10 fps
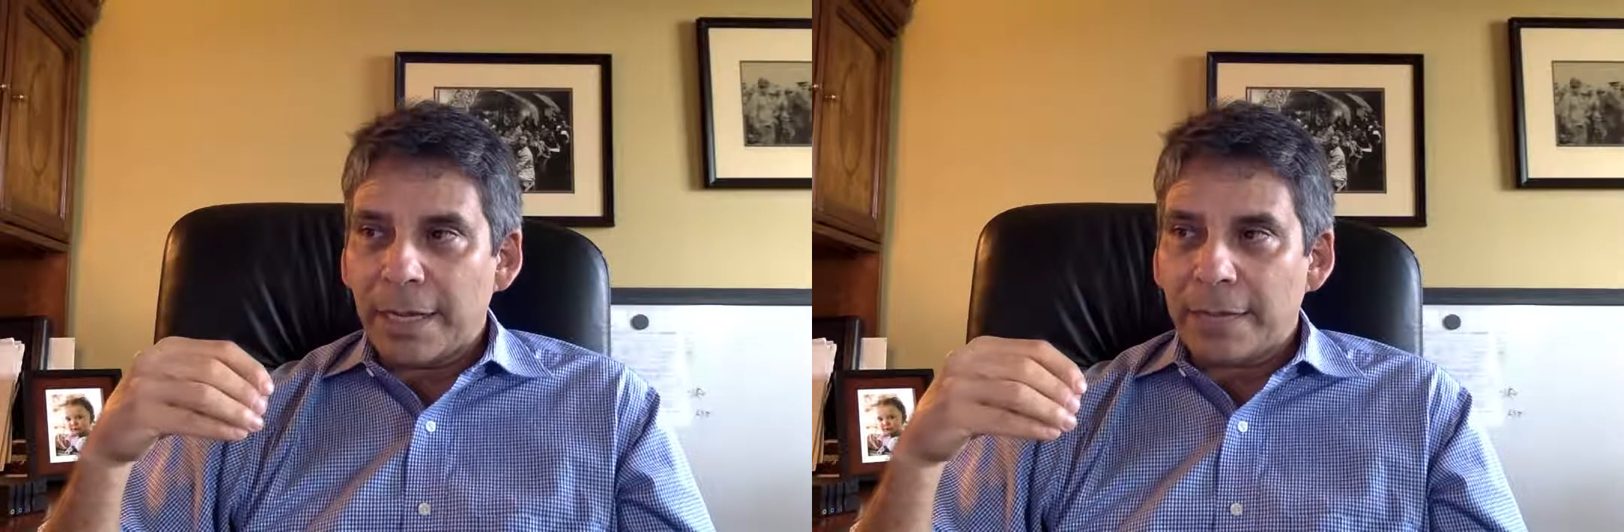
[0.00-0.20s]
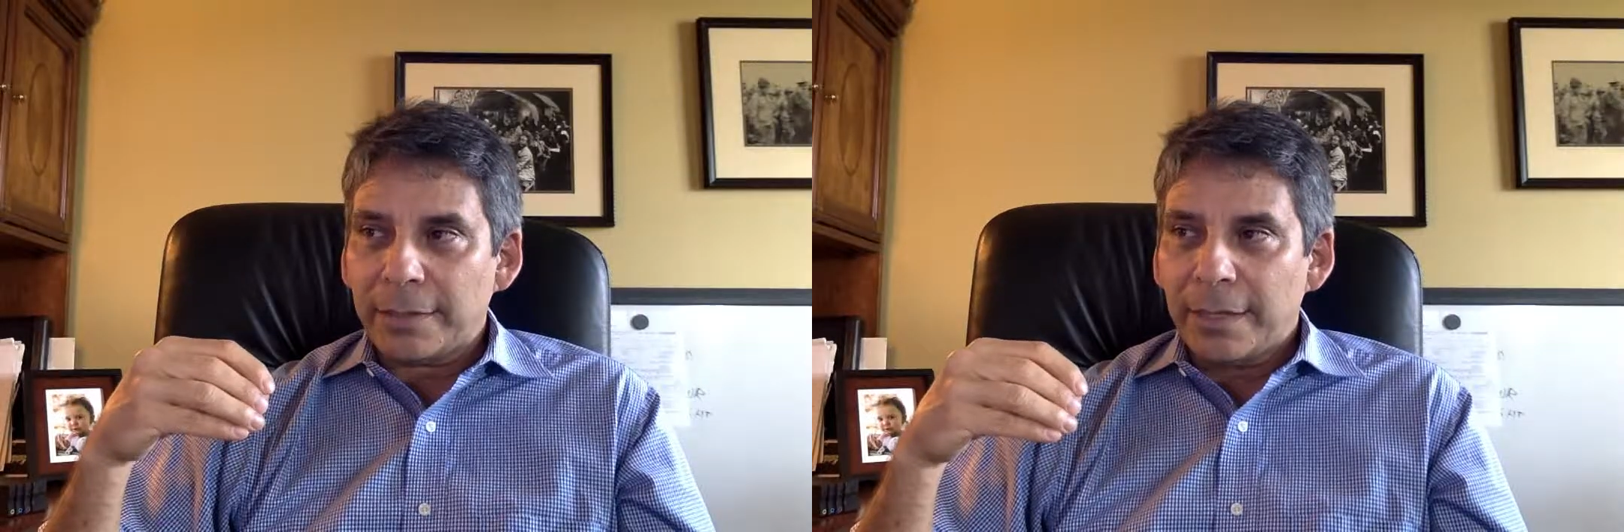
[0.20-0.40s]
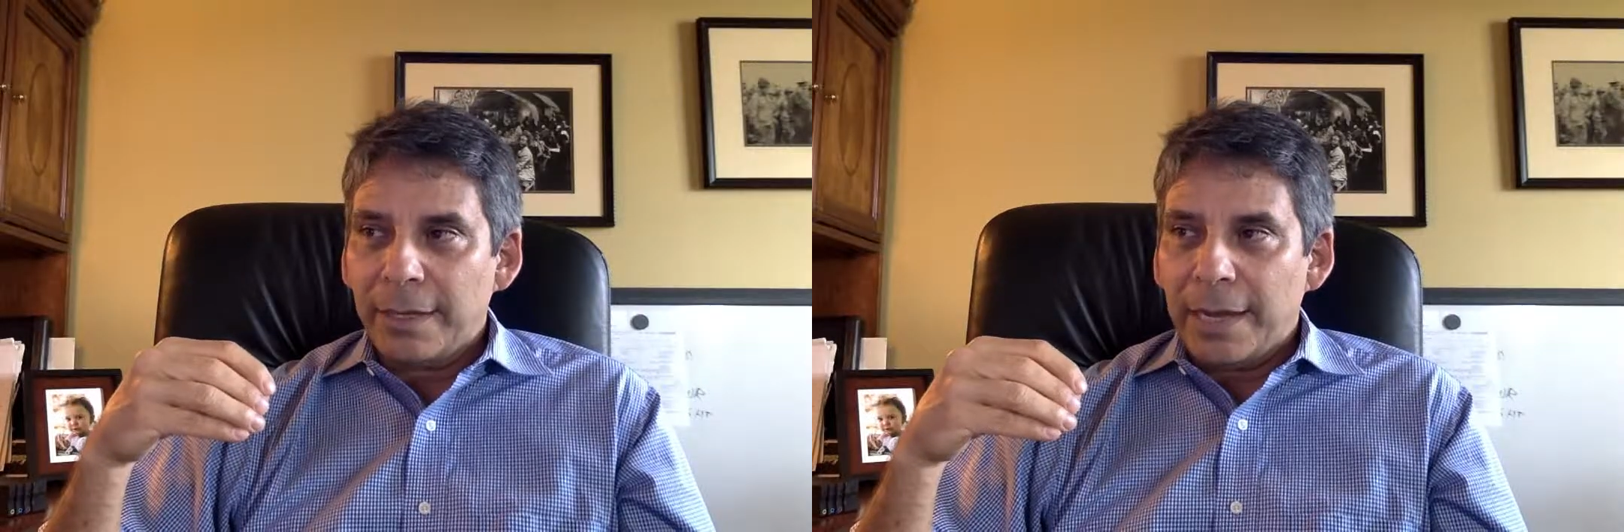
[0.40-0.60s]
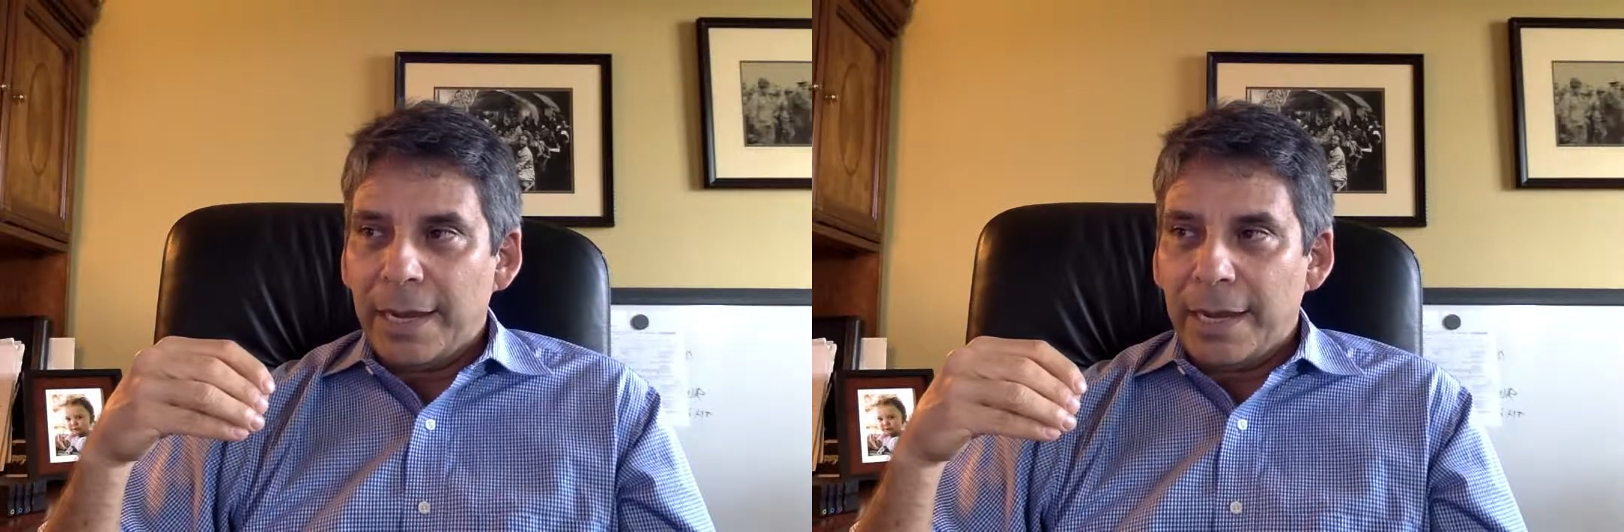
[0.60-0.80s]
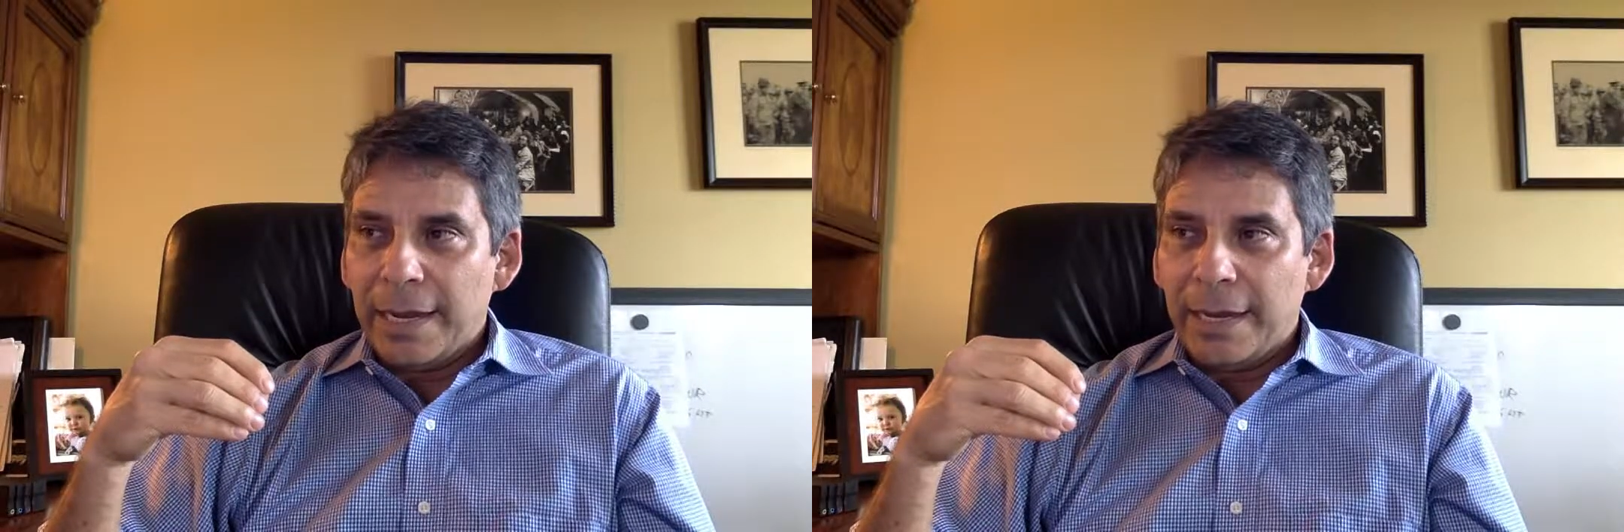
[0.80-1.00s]
that,
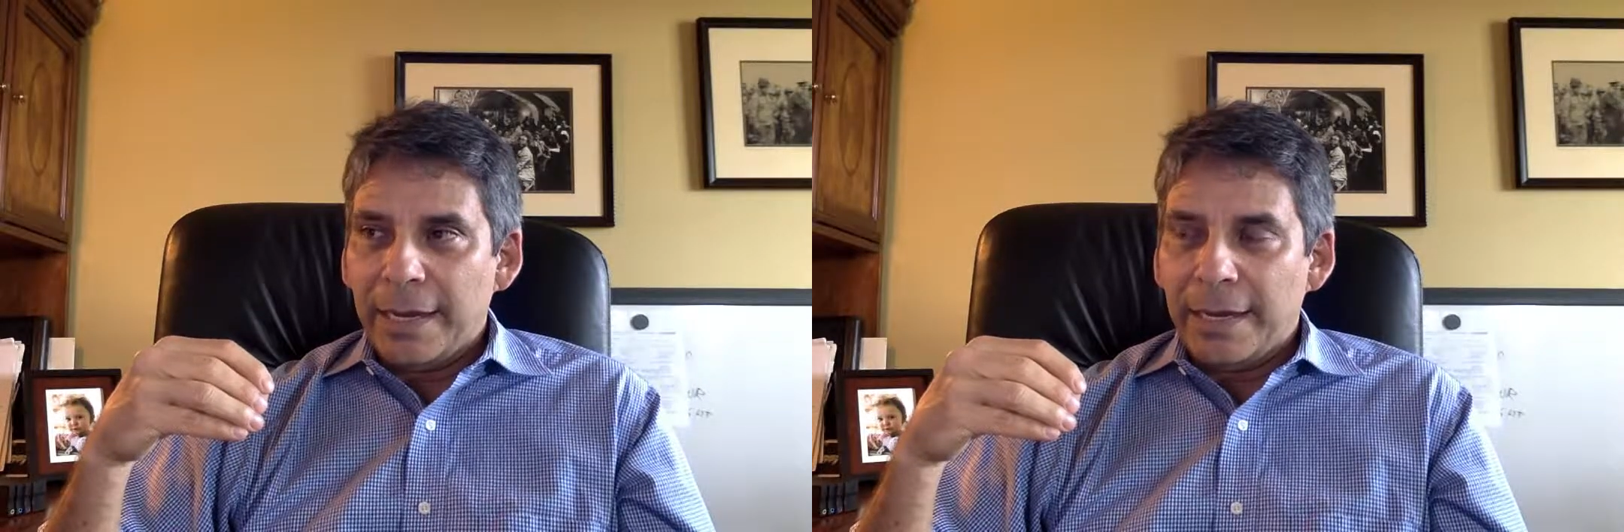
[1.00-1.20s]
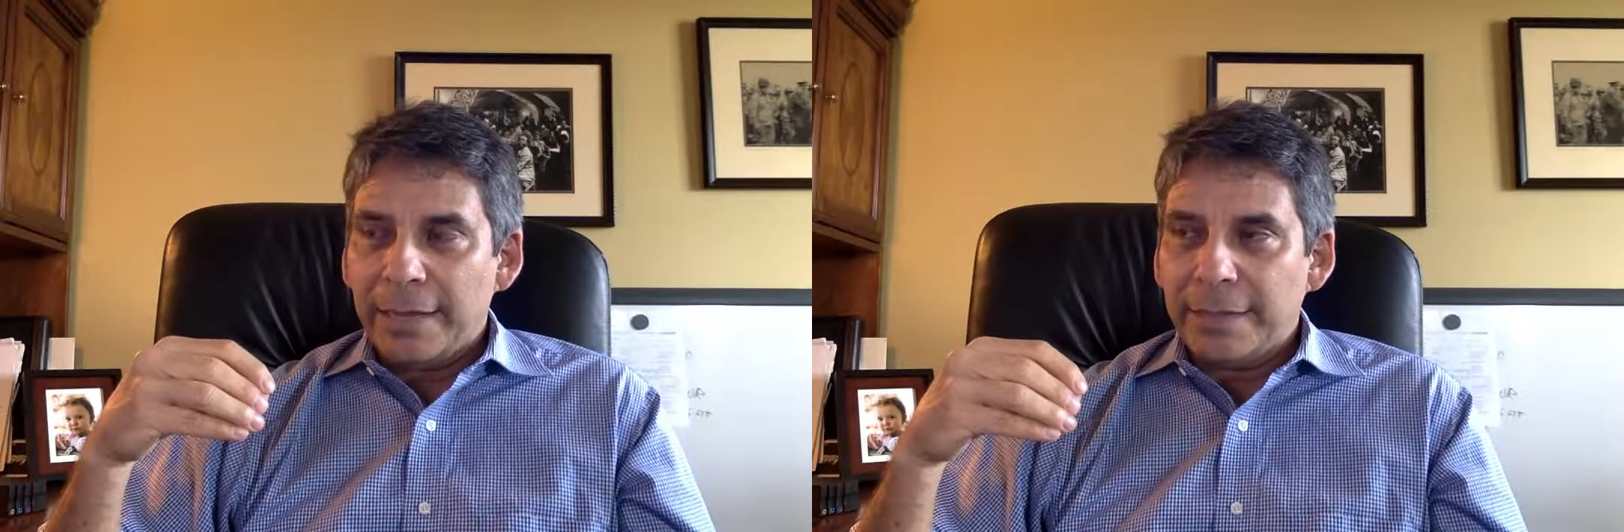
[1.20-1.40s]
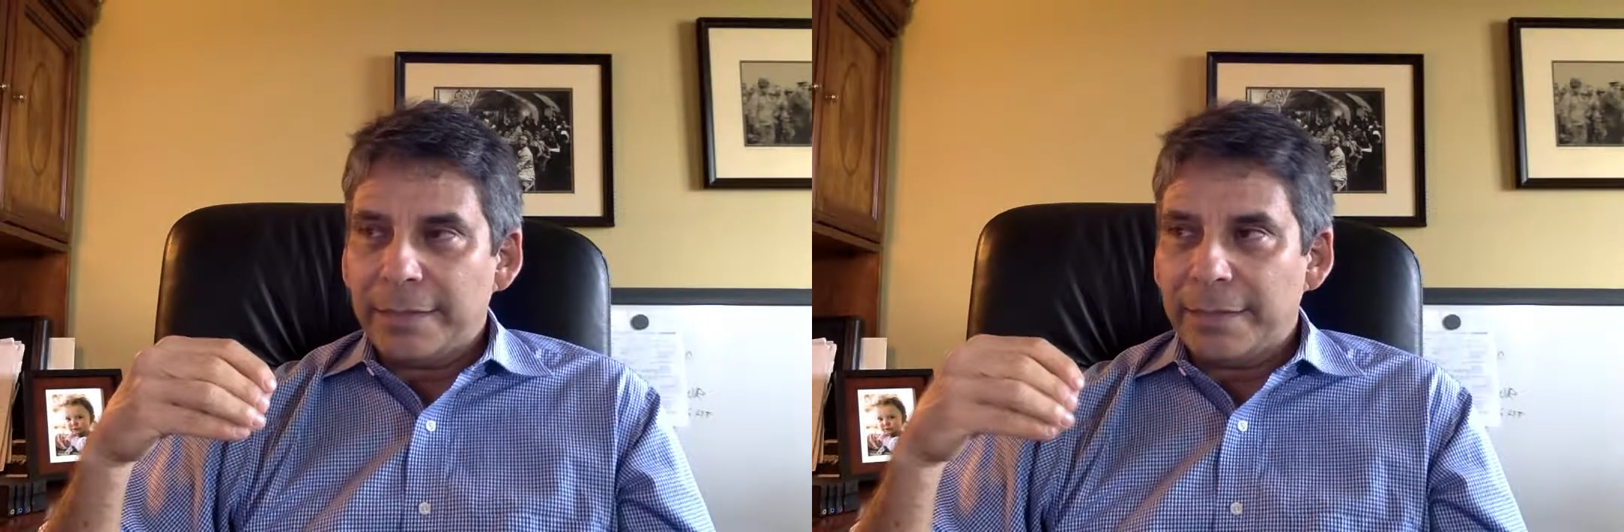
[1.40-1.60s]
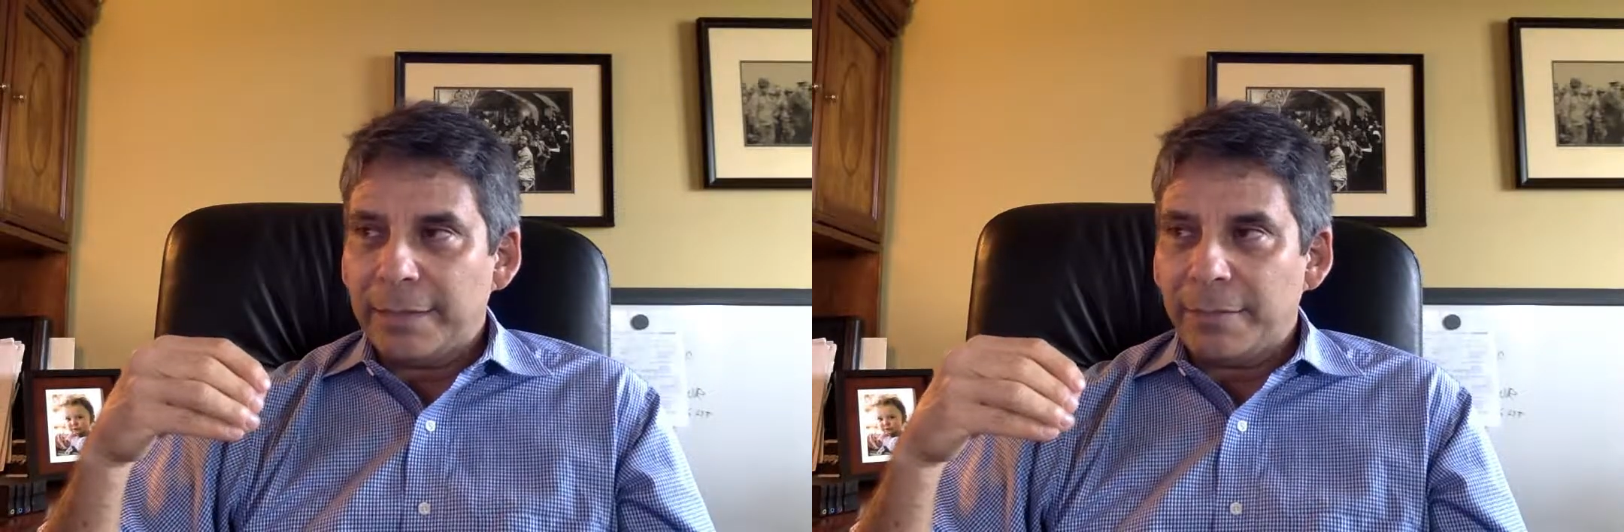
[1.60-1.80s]
and